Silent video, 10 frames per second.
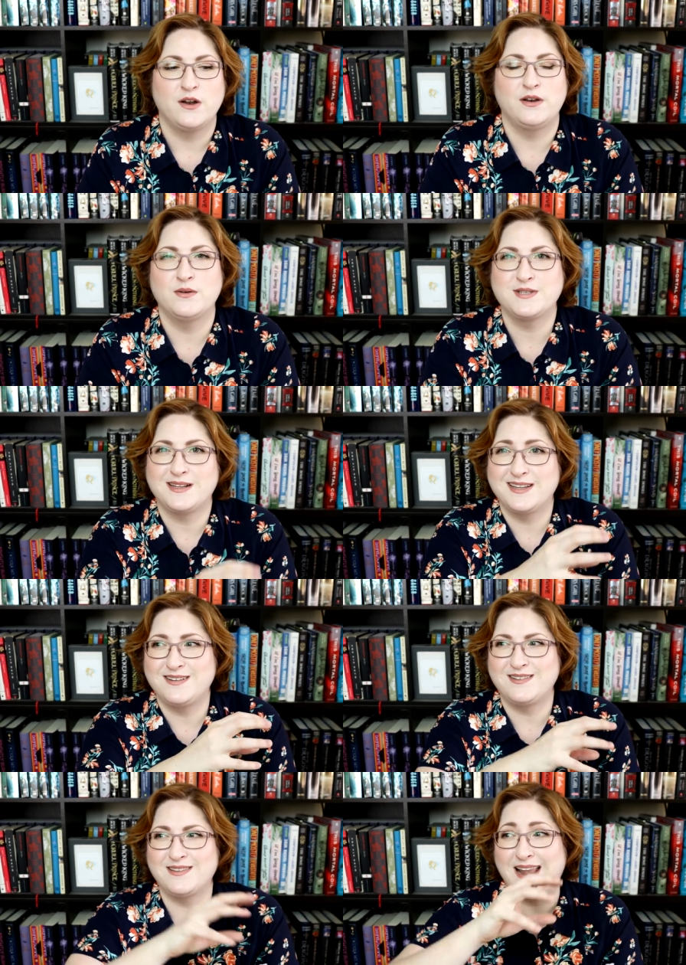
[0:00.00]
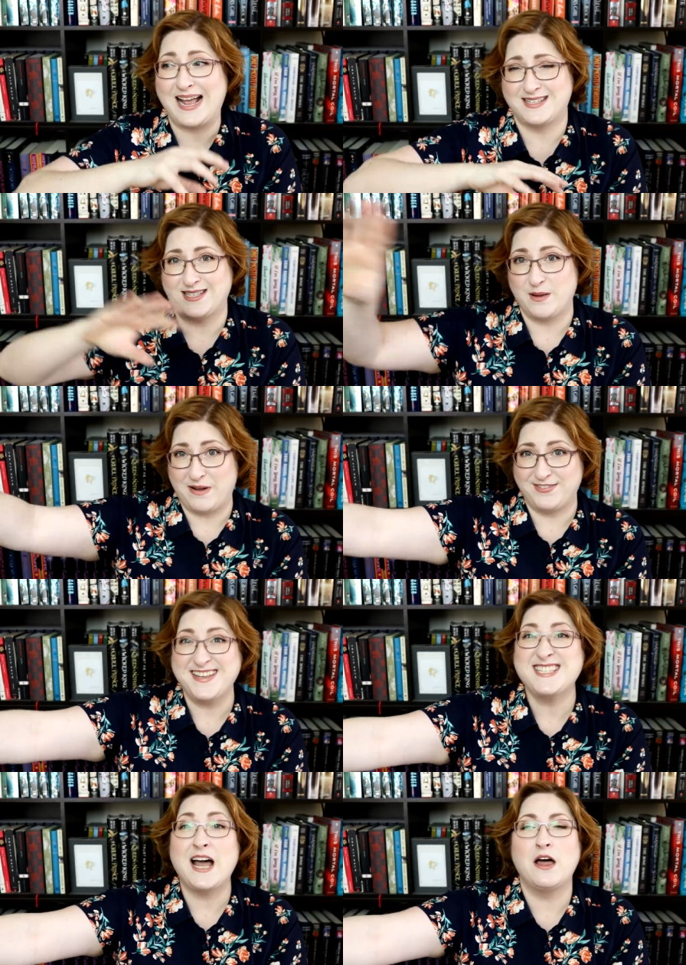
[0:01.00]
knows a little less about
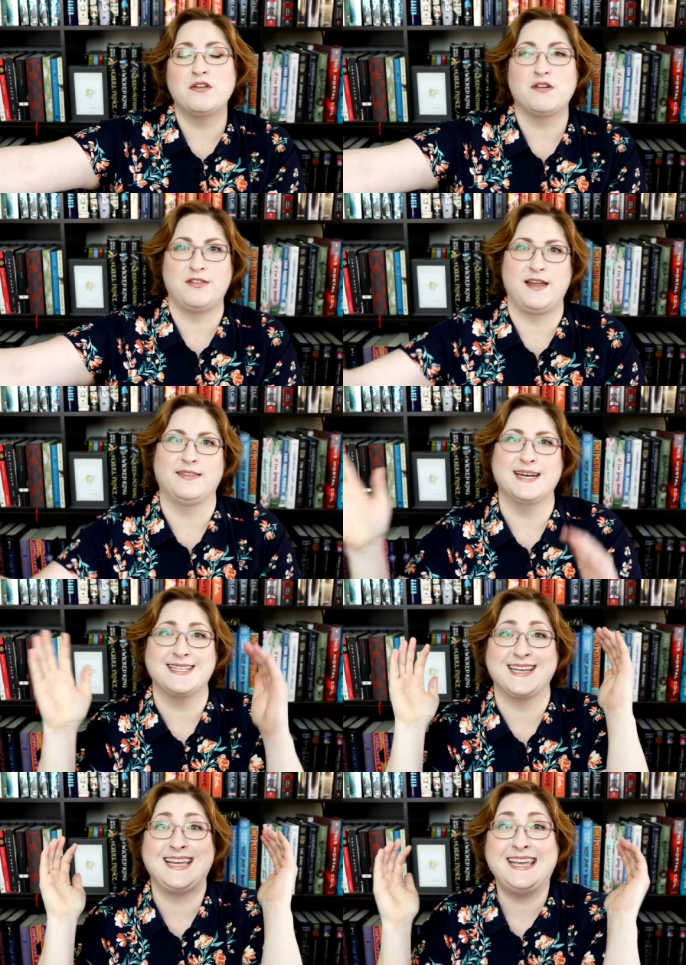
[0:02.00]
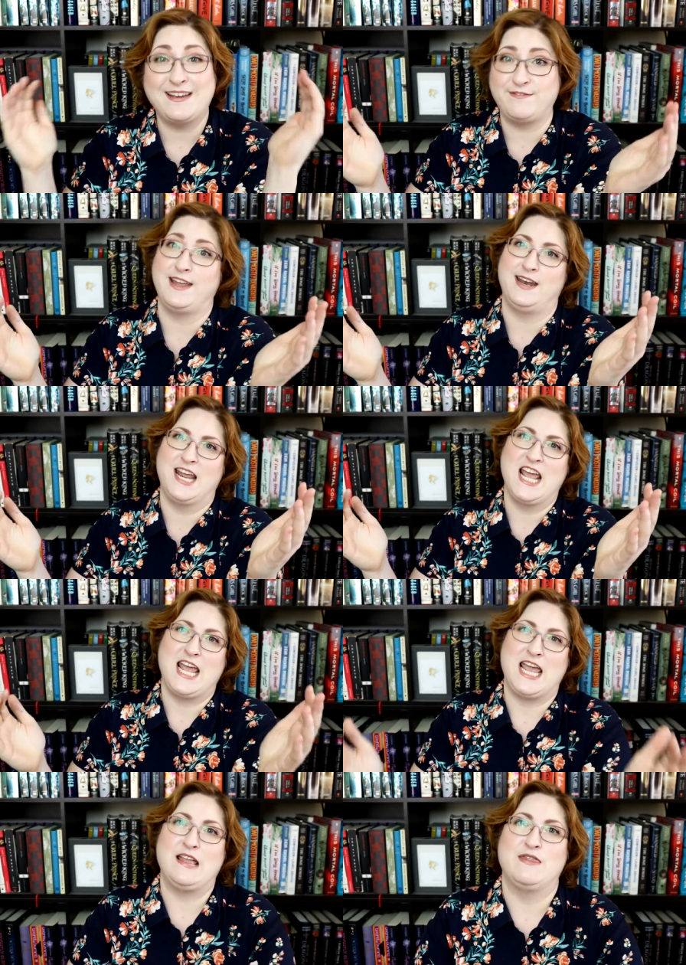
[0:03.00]
this other thing that is a given
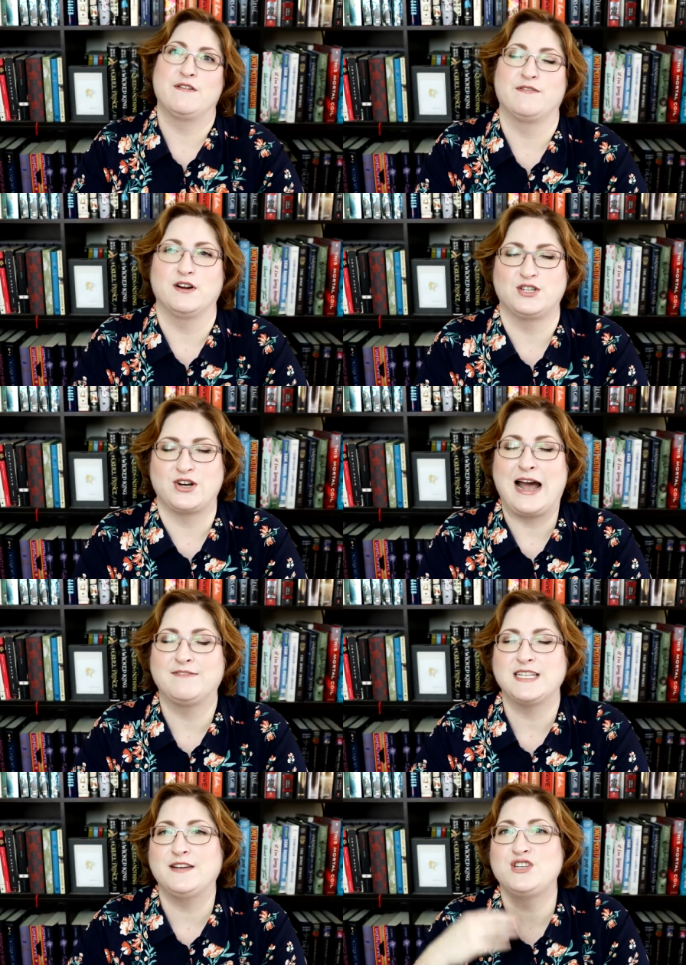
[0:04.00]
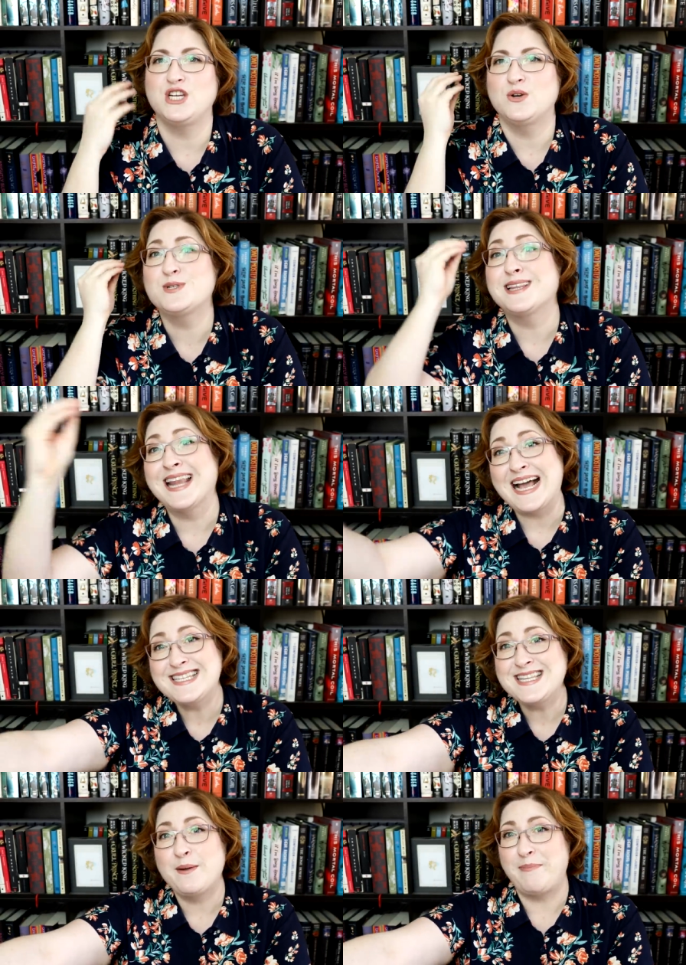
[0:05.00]
in the first draft? If she knows
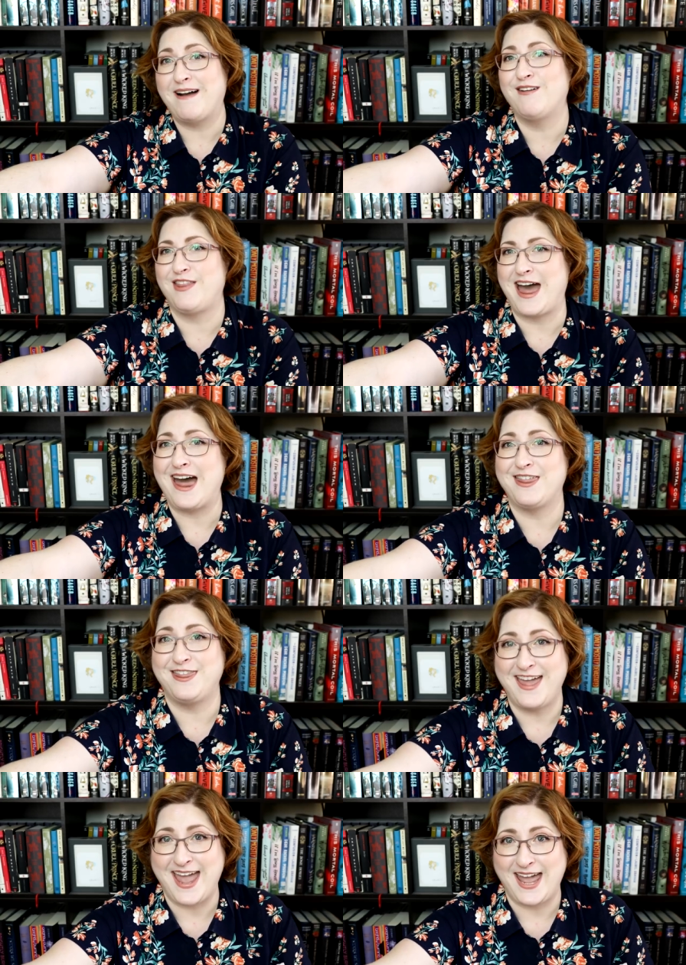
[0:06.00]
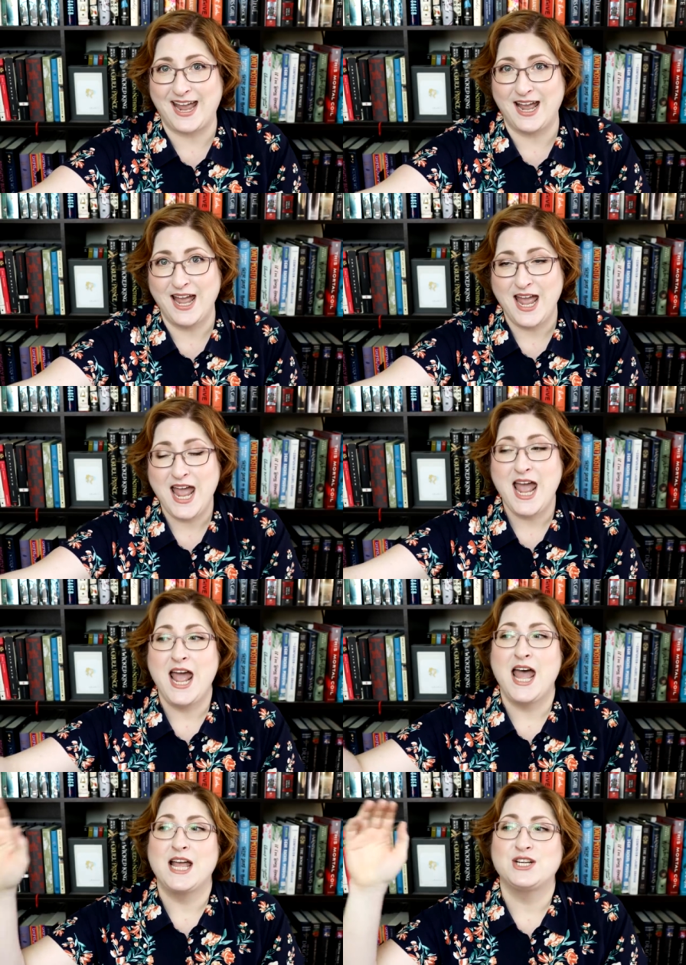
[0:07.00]
less about that thing,
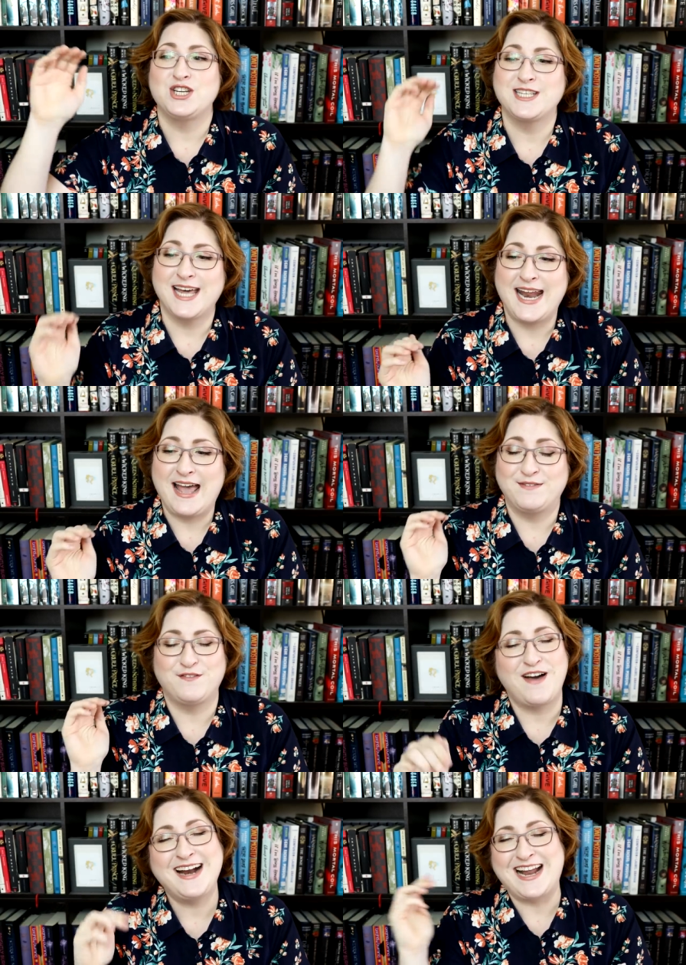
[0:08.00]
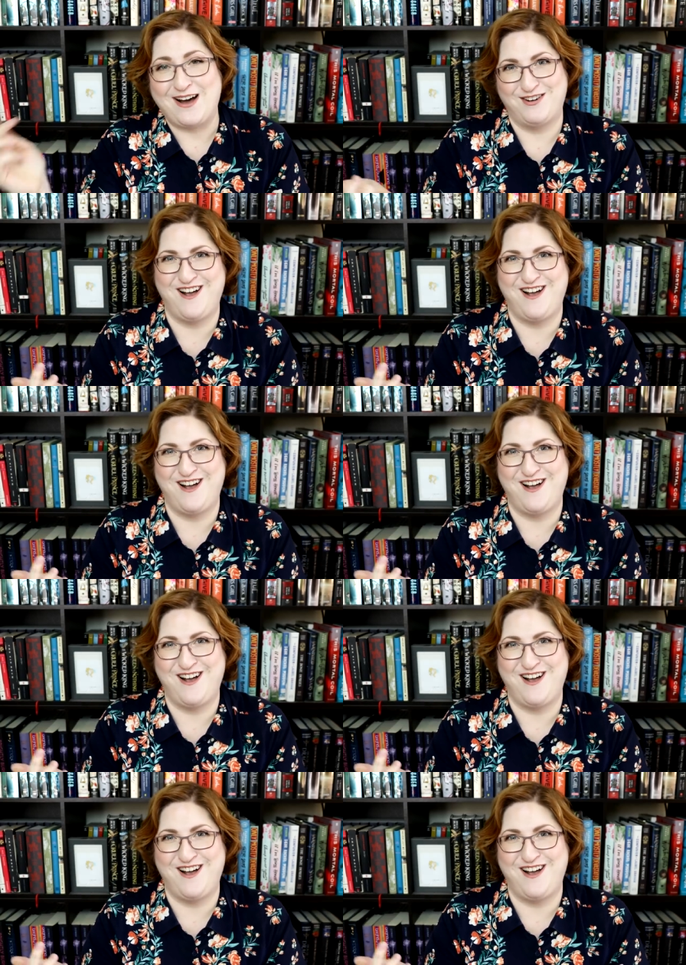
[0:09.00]
she's gonna have to find out